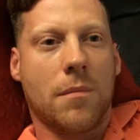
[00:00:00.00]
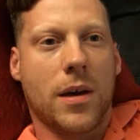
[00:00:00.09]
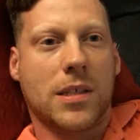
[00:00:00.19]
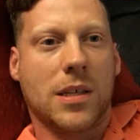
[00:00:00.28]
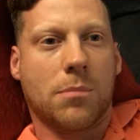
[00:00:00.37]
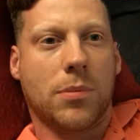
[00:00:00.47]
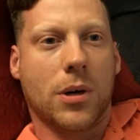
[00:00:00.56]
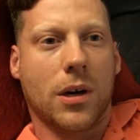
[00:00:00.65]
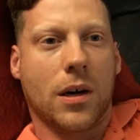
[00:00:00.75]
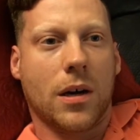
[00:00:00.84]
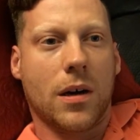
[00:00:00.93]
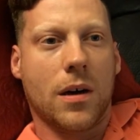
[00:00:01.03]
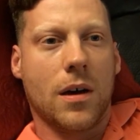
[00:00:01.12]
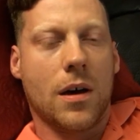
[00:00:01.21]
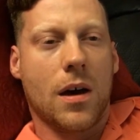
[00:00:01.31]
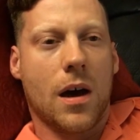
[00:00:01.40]
it's a book
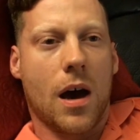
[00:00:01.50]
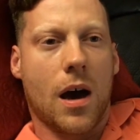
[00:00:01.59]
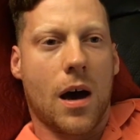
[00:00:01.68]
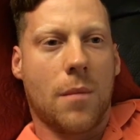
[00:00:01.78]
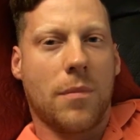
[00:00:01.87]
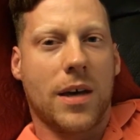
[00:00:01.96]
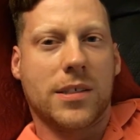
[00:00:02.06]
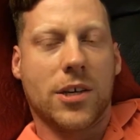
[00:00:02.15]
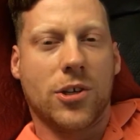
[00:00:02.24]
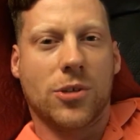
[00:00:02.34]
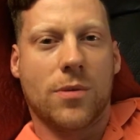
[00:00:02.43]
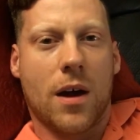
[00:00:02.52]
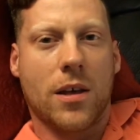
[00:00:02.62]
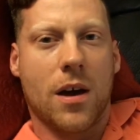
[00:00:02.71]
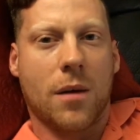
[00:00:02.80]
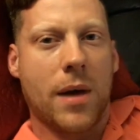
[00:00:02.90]
that centers
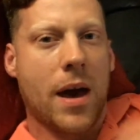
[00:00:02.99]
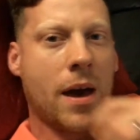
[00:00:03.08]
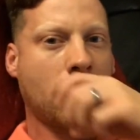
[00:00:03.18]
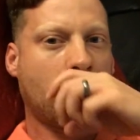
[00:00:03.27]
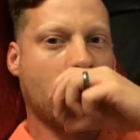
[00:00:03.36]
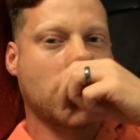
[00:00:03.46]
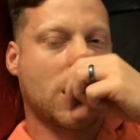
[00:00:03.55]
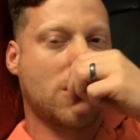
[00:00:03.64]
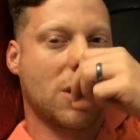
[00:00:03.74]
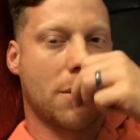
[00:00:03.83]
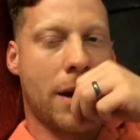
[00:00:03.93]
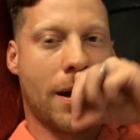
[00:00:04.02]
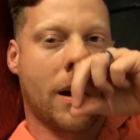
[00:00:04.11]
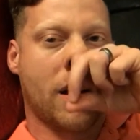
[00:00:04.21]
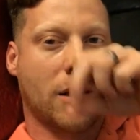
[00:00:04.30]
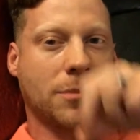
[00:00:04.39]
around a young man from Central
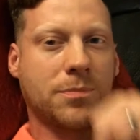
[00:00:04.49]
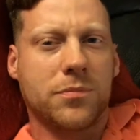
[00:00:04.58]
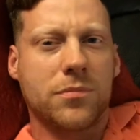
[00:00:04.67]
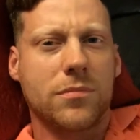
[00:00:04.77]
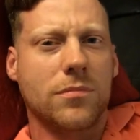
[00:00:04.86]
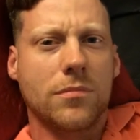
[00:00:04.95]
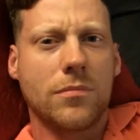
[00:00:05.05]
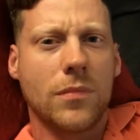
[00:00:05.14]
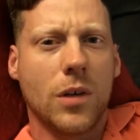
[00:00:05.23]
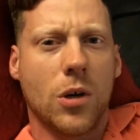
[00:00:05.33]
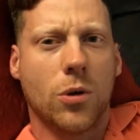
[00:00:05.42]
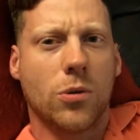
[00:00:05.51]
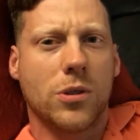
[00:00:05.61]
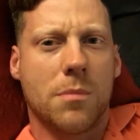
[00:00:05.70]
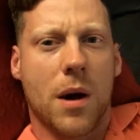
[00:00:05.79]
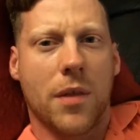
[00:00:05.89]
America
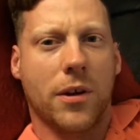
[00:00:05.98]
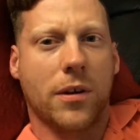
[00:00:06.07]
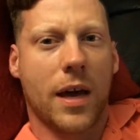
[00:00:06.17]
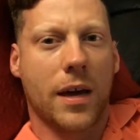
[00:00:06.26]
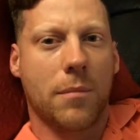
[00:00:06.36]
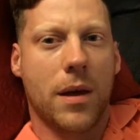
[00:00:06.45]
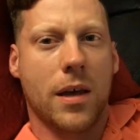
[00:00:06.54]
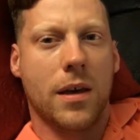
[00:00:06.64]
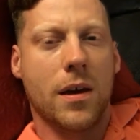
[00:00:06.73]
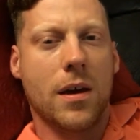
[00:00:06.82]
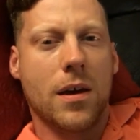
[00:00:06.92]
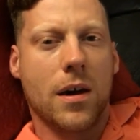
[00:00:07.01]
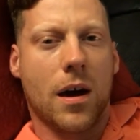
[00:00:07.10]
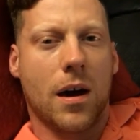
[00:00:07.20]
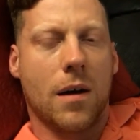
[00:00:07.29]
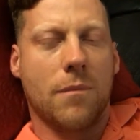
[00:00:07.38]
whose mother, like many
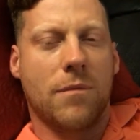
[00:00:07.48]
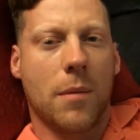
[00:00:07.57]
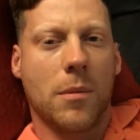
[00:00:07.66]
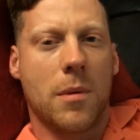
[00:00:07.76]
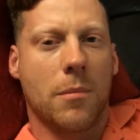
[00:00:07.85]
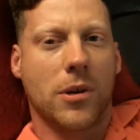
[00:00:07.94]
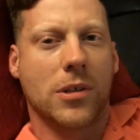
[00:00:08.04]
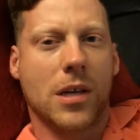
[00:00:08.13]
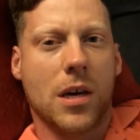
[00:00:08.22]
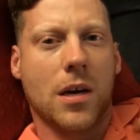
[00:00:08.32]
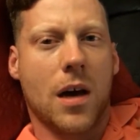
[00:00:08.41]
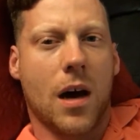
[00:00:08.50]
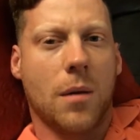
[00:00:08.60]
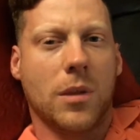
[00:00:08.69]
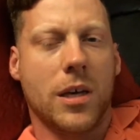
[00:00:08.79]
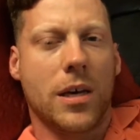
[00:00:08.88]
family members,
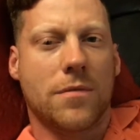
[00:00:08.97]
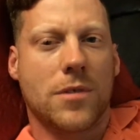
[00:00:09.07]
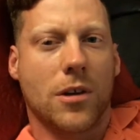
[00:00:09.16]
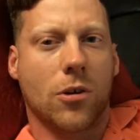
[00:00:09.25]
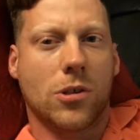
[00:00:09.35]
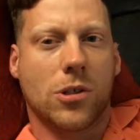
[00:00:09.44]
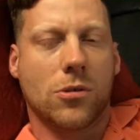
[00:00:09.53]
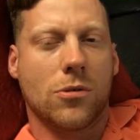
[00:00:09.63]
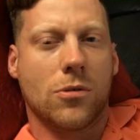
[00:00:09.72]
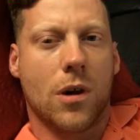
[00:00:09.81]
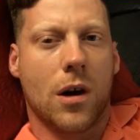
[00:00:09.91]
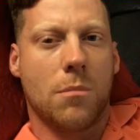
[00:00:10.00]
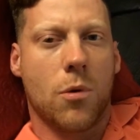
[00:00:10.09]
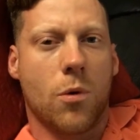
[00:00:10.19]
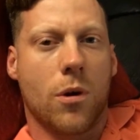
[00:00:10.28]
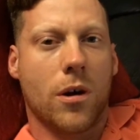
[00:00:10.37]
leave to go to a
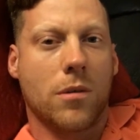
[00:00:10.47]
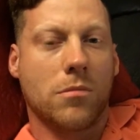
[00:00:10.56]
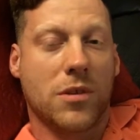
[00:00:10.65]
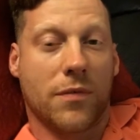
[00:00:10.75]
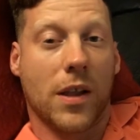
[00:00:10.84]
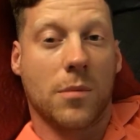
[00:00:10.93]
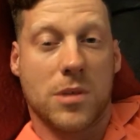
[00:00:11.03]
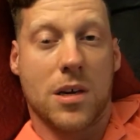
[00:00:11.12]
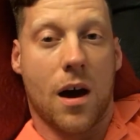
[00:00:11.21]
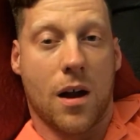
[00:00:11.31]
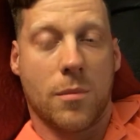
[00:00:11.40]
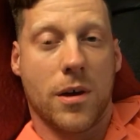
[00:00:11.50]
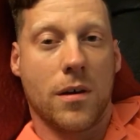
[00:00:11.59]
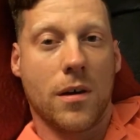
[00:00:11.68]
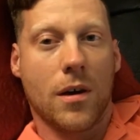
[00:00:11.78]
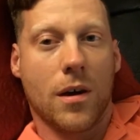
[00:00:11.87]
more developed economy.